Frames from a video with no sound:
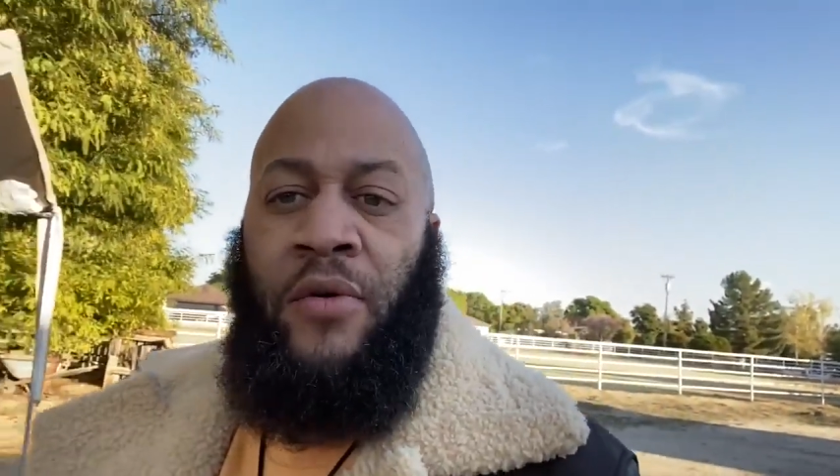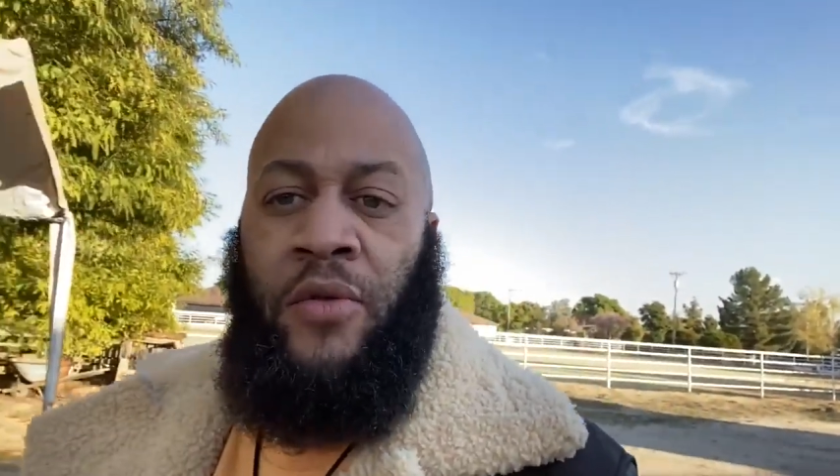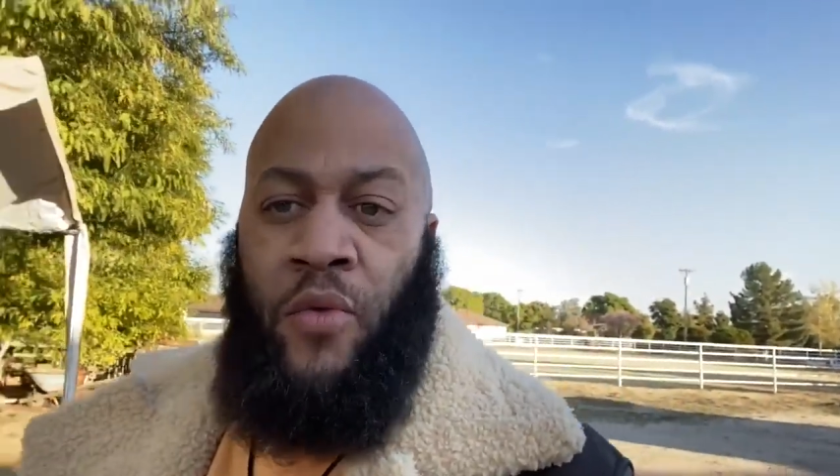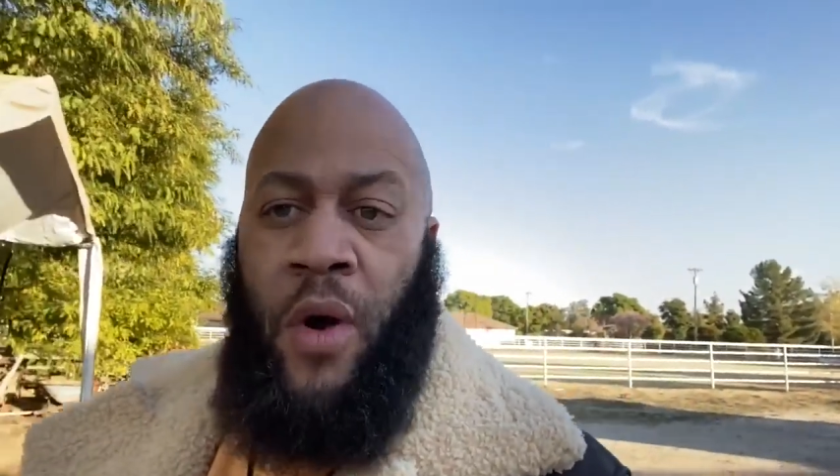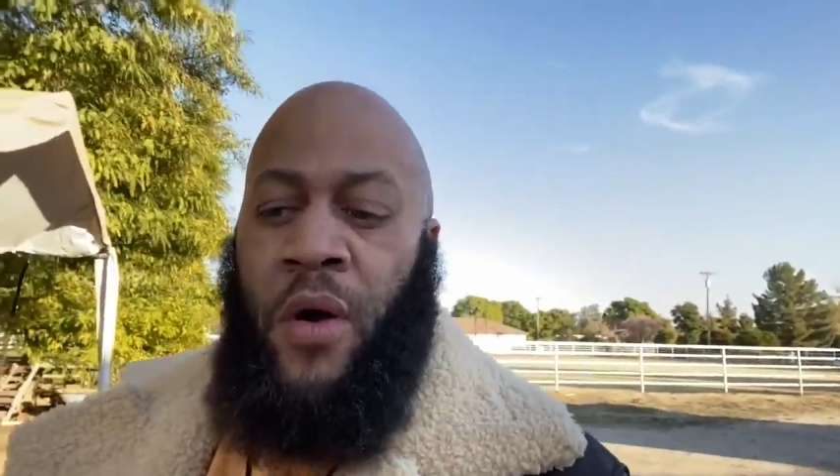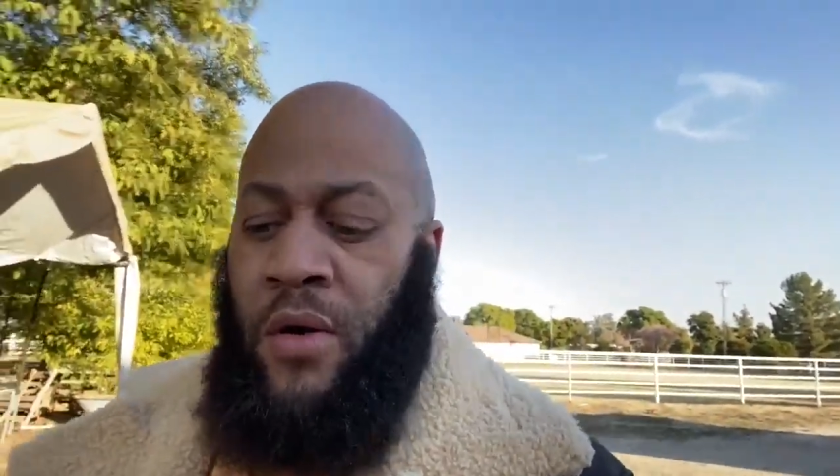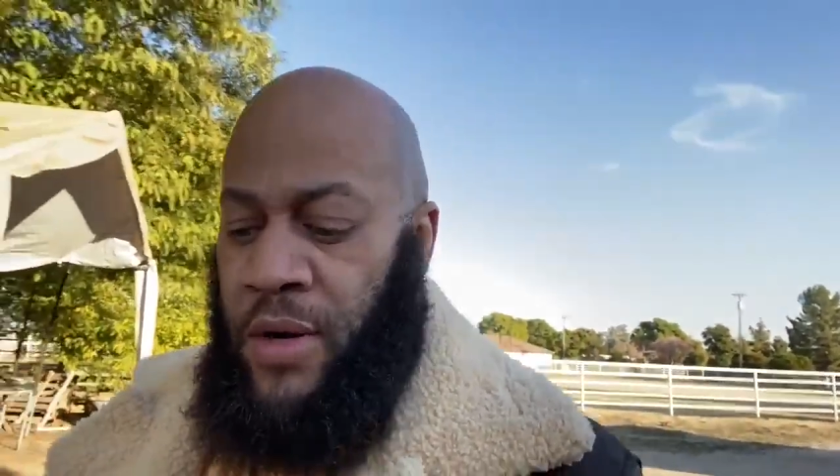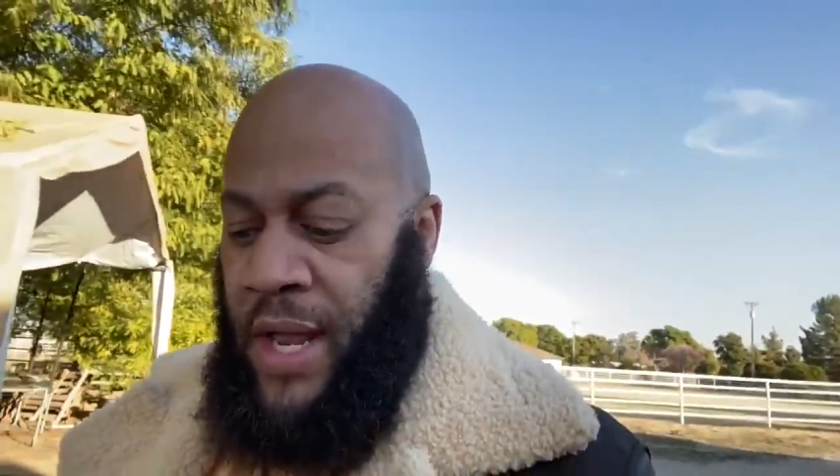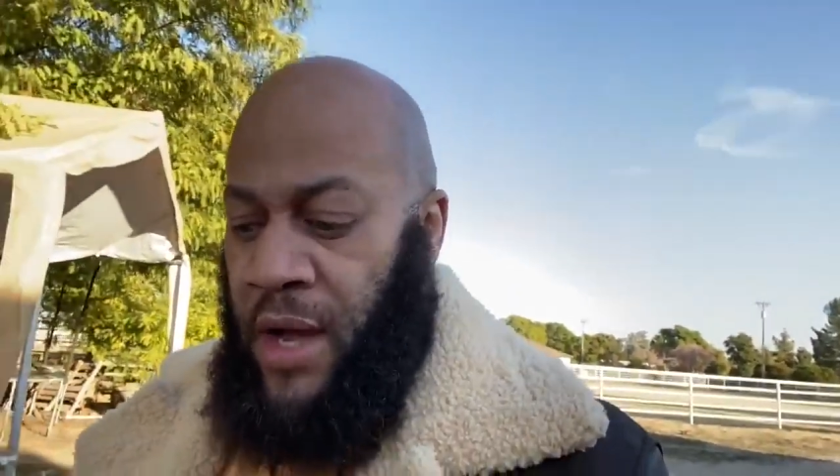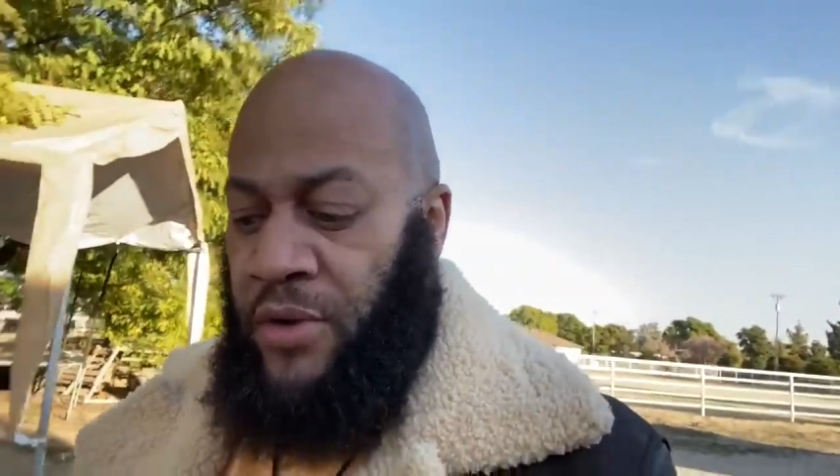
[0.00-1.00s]
on the wall on
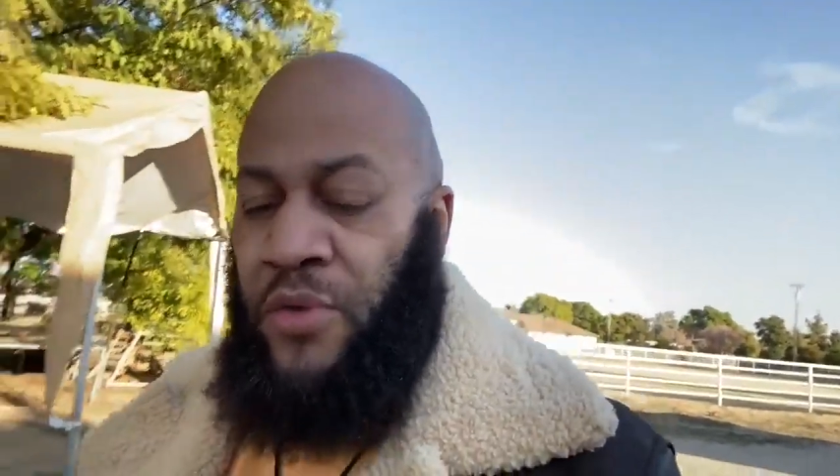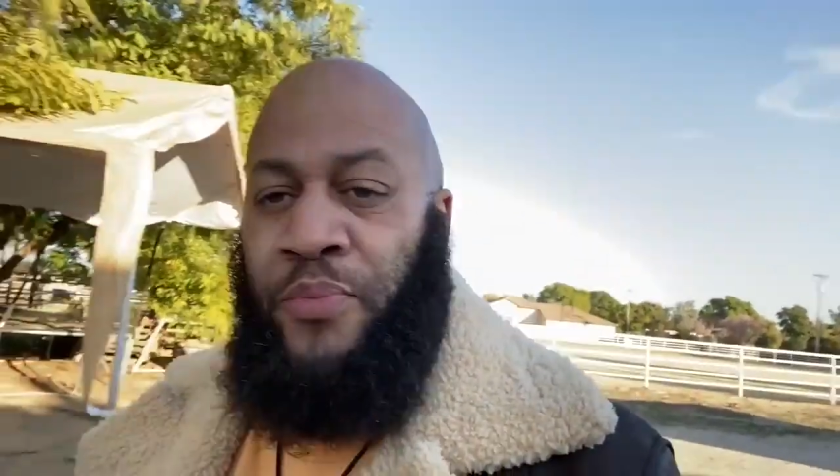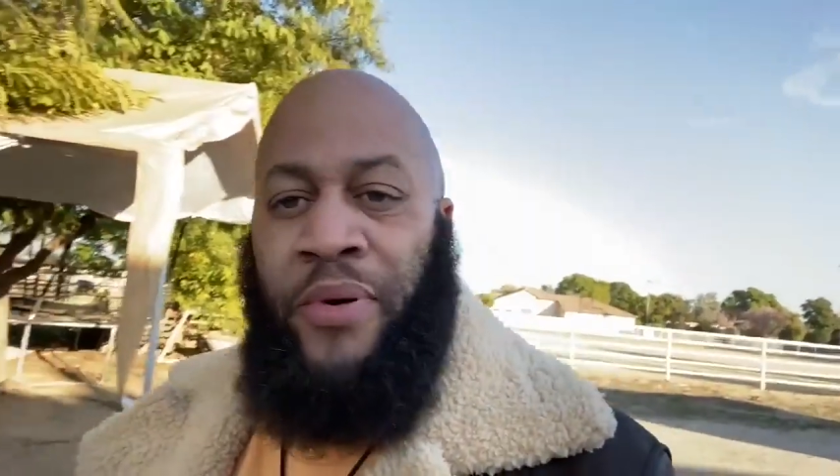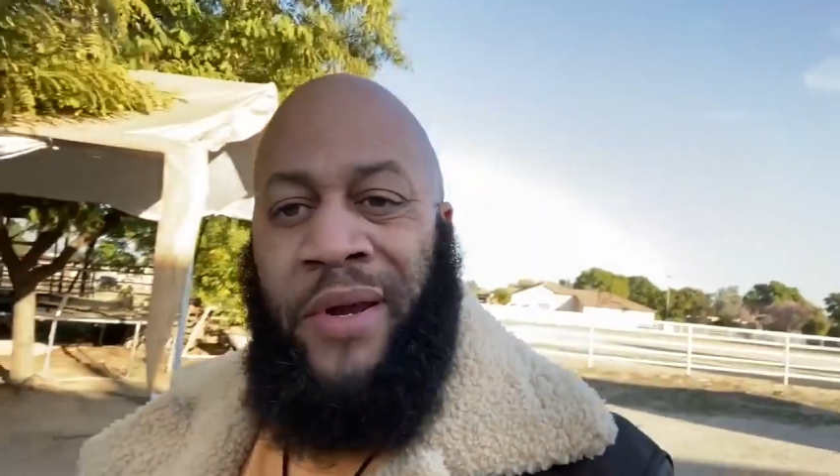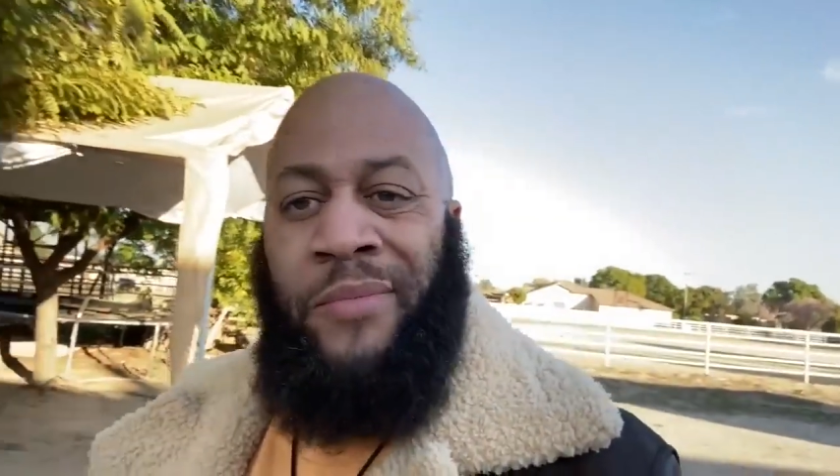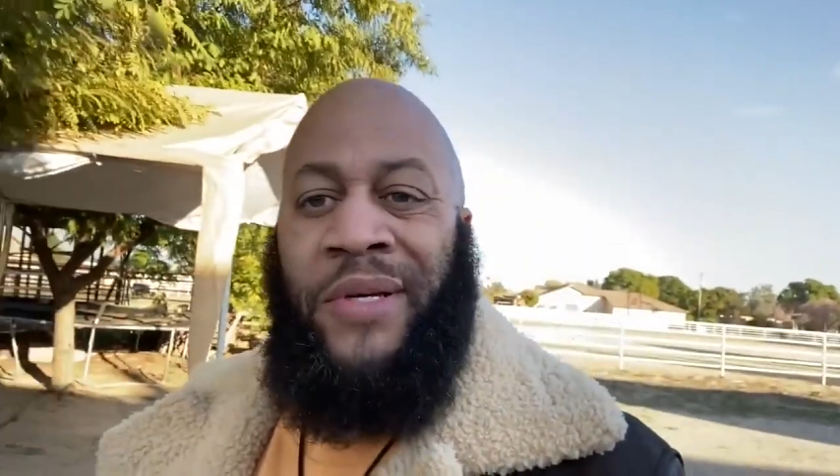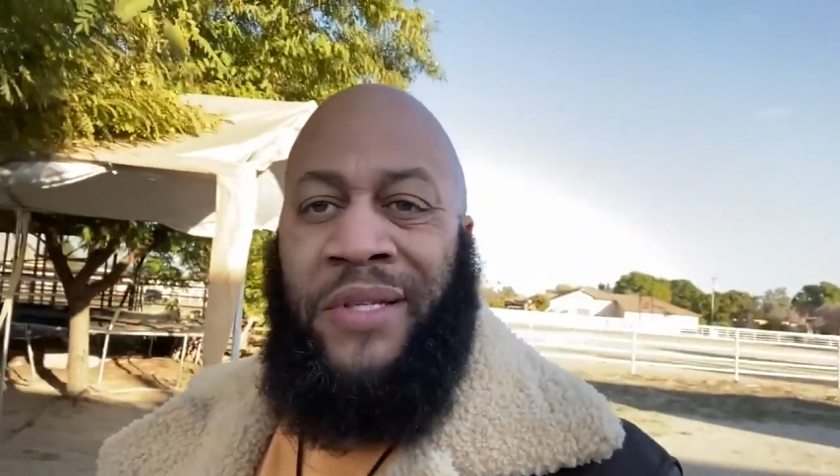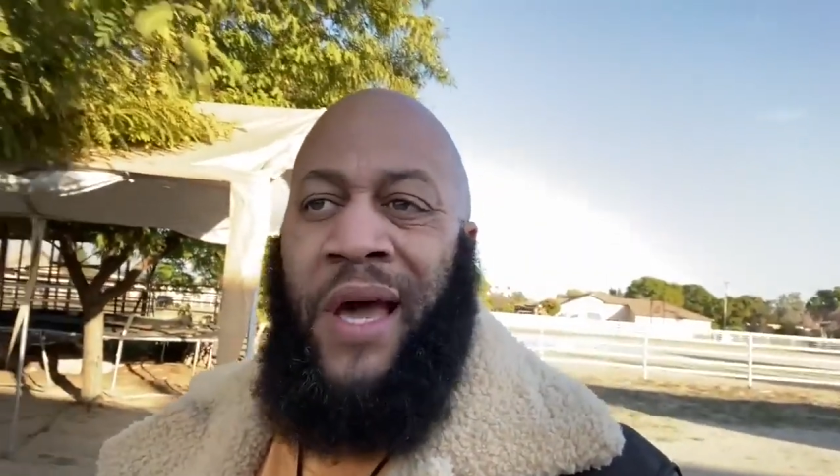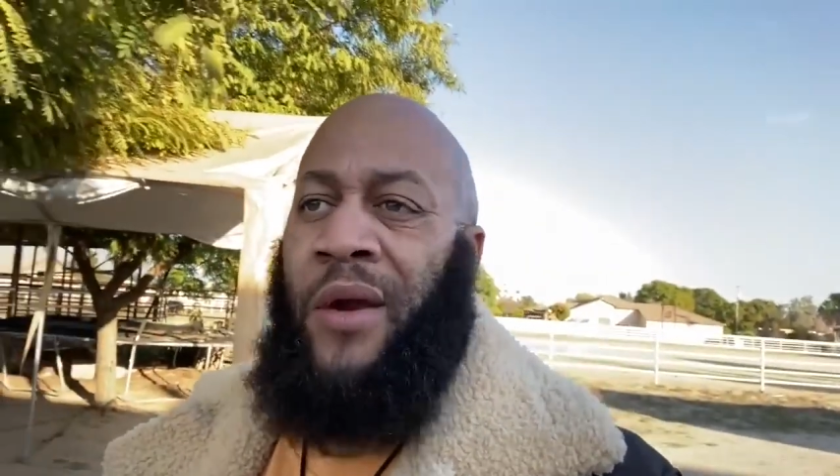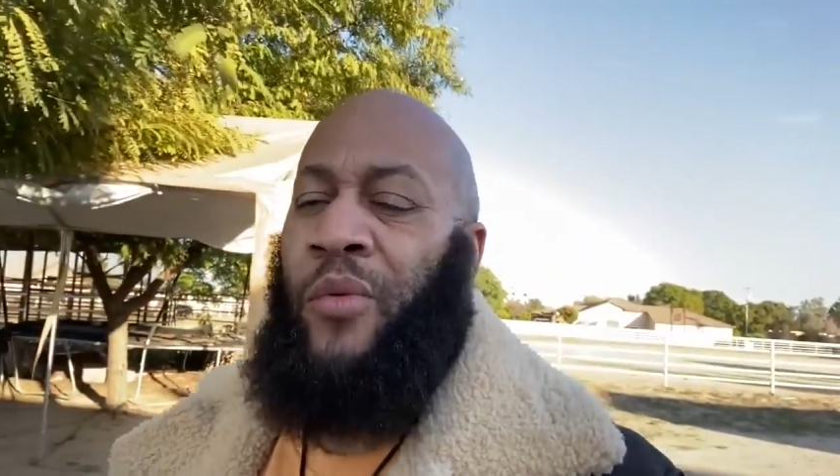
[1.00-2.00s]
how you pretty much
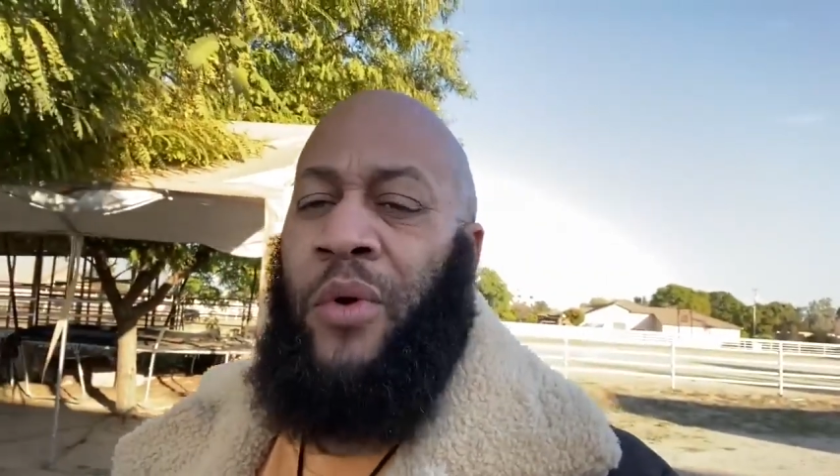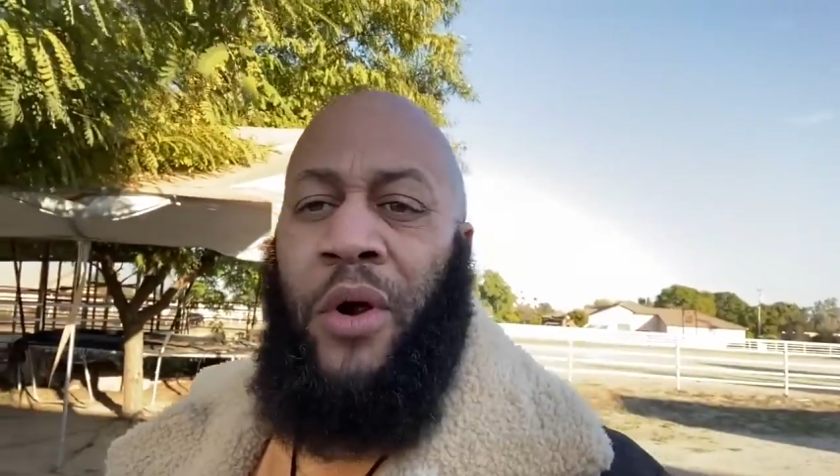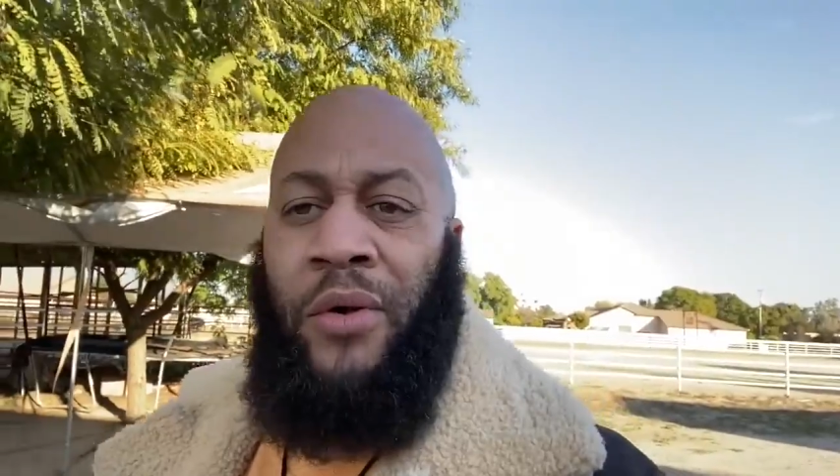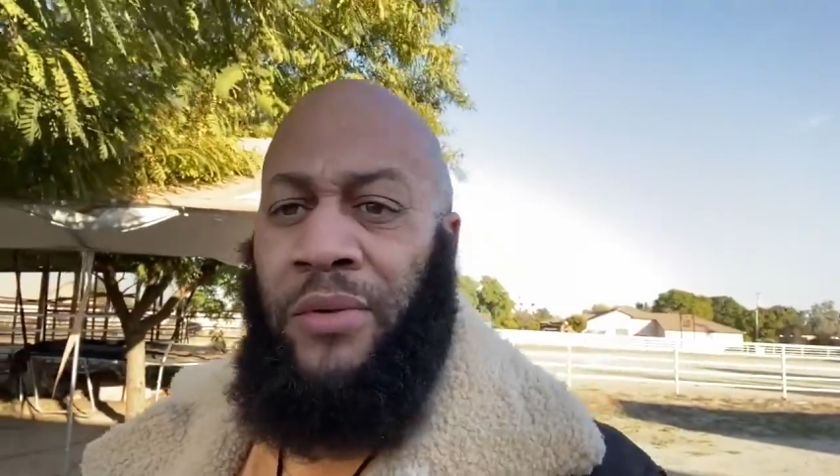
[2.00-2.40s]
got to work